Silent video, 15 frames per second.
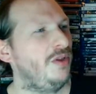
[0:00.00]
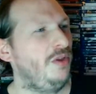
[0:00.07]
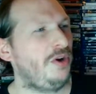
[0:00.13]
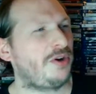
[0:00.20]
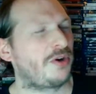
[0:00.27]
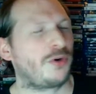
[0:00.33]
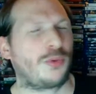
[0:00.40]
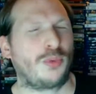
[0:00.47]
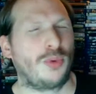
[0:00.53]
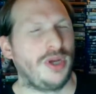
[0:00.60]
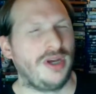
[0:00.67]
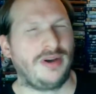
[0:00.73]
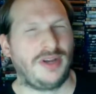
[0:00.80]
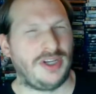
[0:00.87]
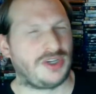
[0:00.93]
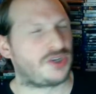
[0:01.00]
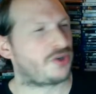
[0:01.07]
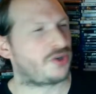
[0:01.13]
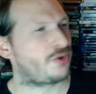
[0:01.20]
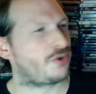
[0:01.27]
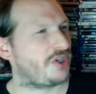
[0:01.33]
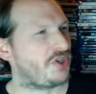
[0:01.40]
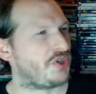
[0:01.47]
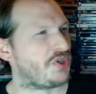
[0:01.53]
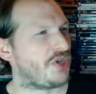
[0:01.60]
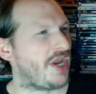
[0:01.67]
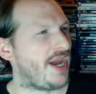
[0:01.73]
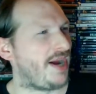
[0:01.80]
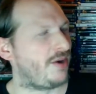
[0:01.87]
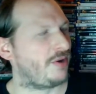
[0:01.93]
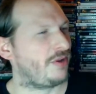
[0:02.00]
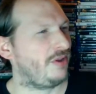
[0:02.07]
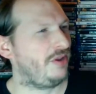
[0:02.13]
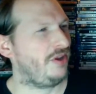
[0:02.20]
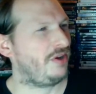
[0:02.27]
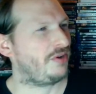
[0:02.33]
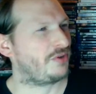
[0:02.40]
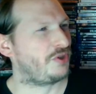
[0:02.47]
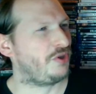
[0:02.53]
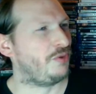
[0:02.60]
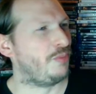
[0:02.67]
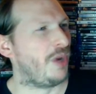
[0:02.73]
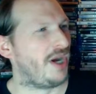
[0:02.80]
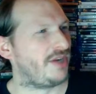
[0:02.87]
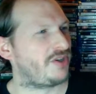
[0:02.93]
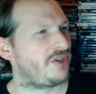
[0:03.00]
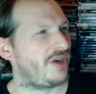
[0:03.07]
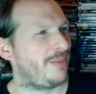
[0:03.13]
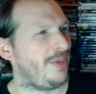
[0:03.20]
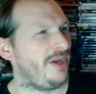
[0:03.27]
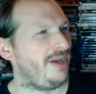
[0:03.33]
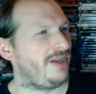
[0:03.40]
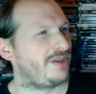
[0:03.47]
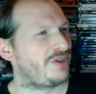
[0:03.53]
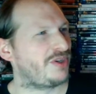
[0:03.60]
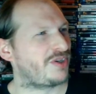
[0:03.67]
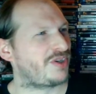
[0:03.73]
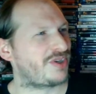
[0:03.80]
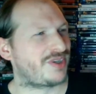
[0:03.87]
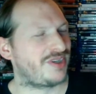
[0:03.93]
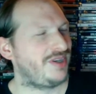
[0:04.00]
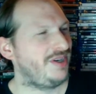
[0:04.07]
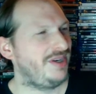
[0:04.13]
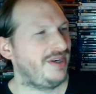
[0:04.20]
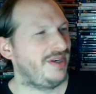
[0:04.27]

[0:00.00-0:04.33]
Looker really stretches it out a little too much. I mean, it just